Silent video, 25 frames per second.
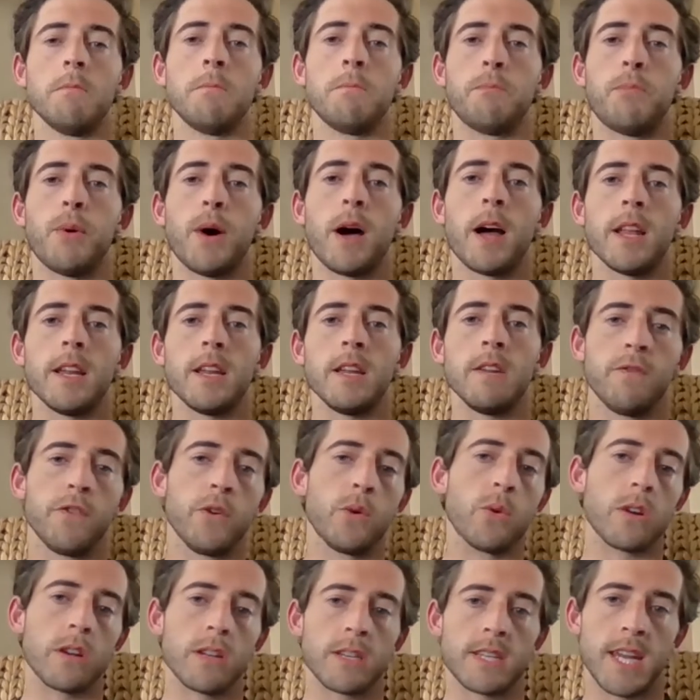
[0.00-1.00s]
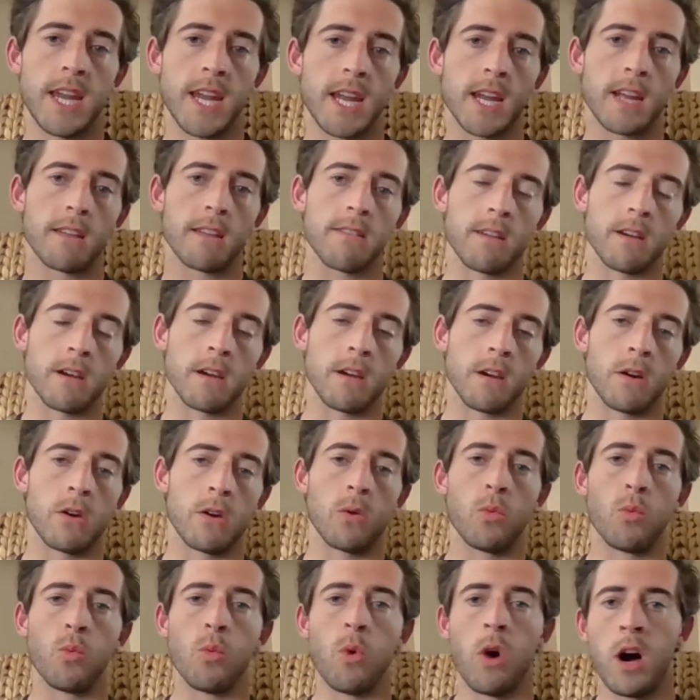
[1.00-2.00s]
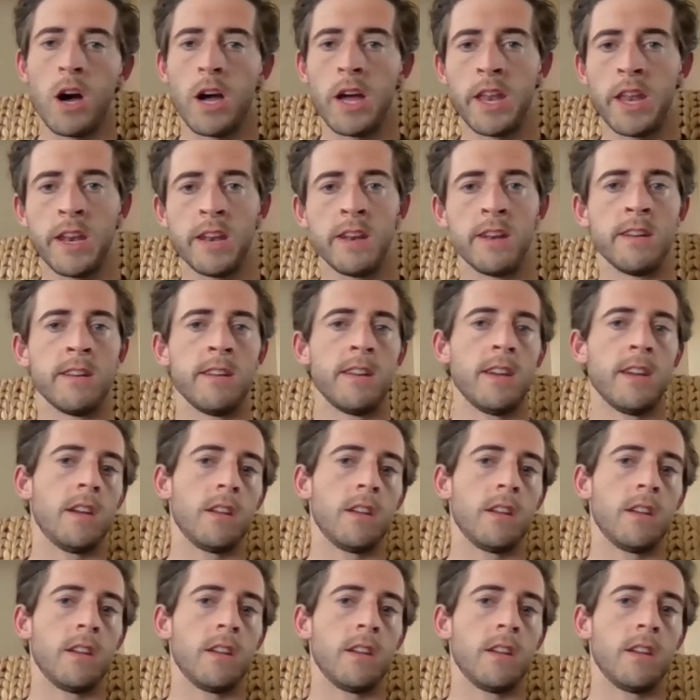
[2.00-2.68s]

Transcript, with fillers: But if you were to take the one